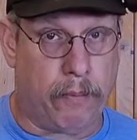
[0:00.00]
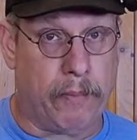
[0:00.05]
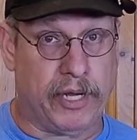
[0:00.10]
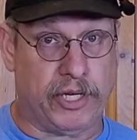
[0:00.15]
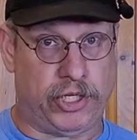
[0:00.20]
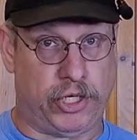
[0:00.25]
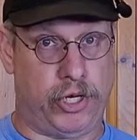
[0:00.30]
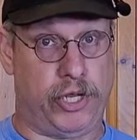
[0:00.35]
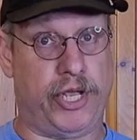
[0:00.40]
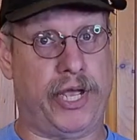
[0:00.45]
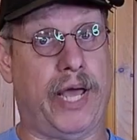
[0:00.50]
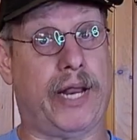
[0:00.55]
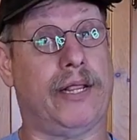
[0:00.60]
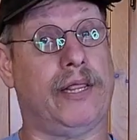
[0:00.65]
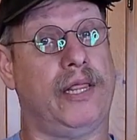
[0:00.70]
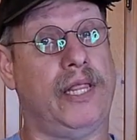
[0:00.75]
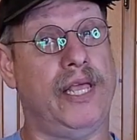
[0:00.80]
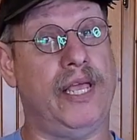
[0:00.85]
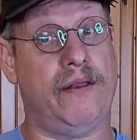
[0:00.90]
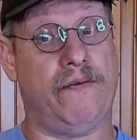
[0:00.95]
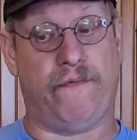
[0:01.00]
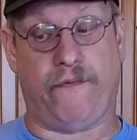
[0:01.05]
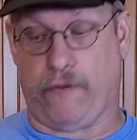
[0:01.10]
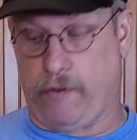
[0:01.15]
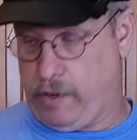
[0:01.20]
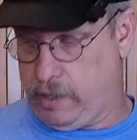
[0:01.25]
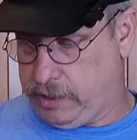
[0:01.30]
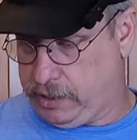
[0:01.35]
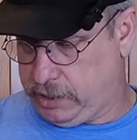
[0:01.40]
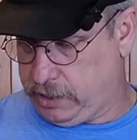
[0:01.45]
Make sure you got a lid
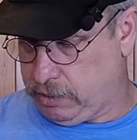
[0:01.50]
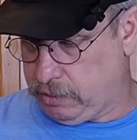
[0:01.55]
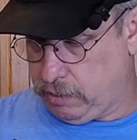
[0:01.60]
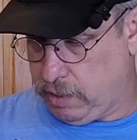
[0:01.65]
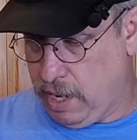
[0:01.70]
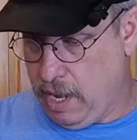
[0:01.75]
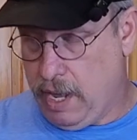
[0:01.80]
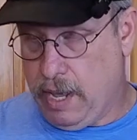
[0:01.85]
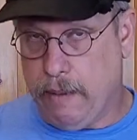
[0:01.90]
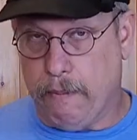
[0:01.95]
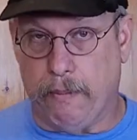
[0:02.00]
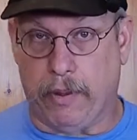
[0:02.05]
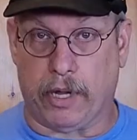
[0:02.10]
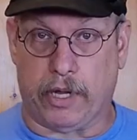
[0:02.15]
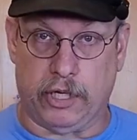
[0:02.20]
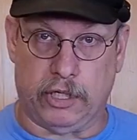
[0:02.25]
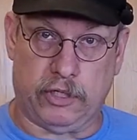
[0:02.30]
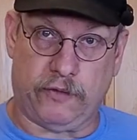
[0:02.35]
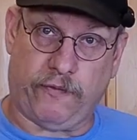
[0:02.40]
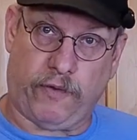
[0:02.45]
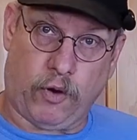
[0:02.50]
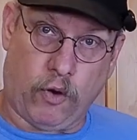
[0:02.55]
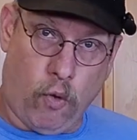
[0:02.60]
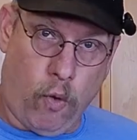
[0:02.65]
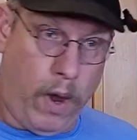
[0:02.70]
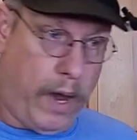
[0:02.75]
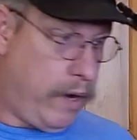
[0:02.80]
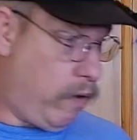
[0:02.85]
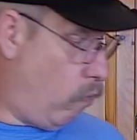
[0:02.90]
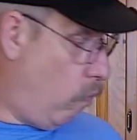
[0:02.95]
for it too, because for
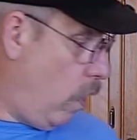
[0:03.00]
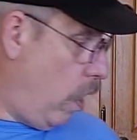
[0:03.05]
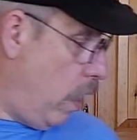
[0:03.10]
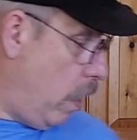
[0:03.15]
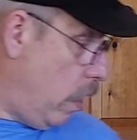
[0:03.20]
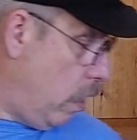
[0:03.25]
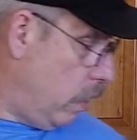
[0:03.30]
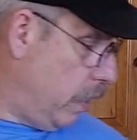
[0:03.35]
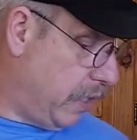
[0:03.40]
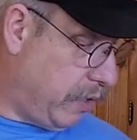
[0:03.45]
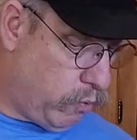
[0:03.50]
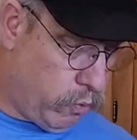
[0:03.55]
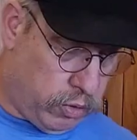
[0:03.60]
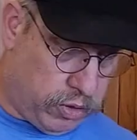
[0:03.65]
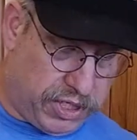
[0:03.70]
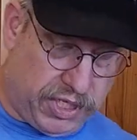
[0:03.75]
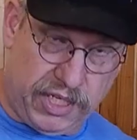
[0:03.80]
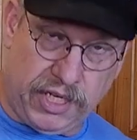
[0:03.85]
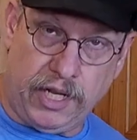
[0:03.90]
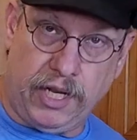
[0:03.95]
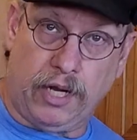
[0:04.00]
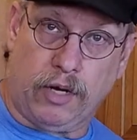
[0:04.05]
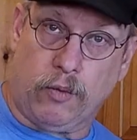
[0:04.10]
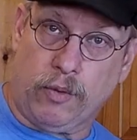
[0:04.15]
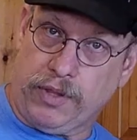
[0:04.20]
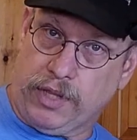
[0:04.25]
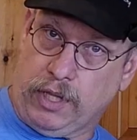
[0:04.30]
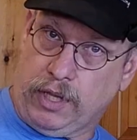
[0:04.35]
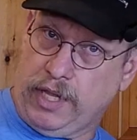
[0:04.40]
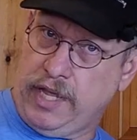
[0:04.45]
quite a while, it will sit here
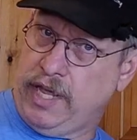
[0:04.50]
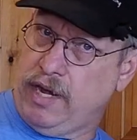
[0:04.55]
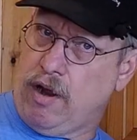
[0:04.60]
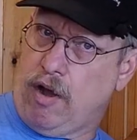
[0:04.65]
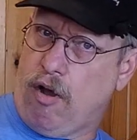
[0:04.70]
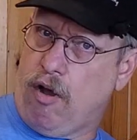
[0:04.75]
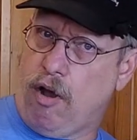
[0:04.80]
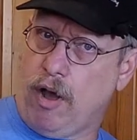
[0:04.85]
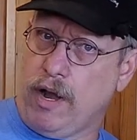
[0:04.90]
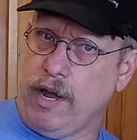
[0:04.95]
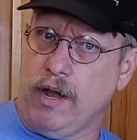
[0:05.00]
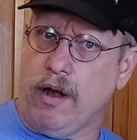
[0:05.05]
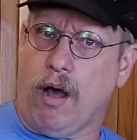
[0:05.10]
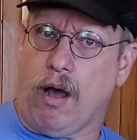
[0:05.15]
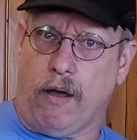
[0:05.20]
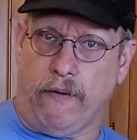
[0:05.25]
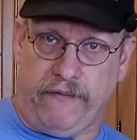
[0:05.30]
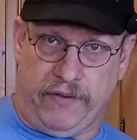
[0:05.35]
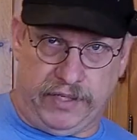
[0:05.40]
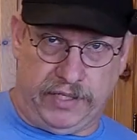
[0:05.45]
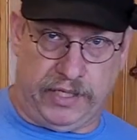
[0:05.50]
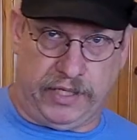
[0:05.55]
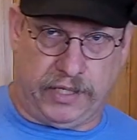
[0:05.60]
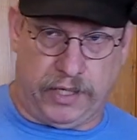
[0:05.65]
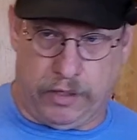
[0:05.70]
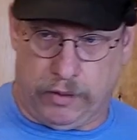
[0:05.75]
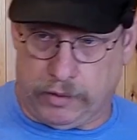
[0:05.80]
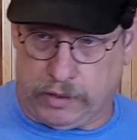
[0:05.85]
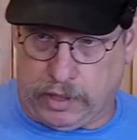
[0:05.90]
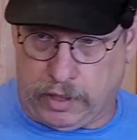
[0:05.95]
with the lid on and off as this
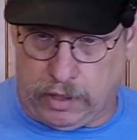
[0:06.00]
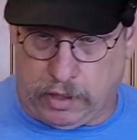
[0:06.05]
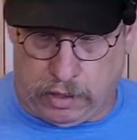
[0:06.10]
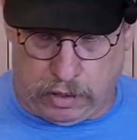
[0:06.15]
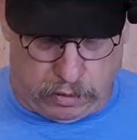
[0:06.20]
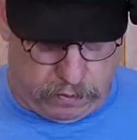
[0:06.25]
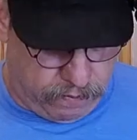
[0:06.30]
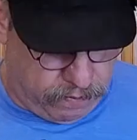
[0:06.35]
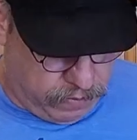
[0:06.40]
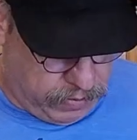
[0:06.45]
goes along.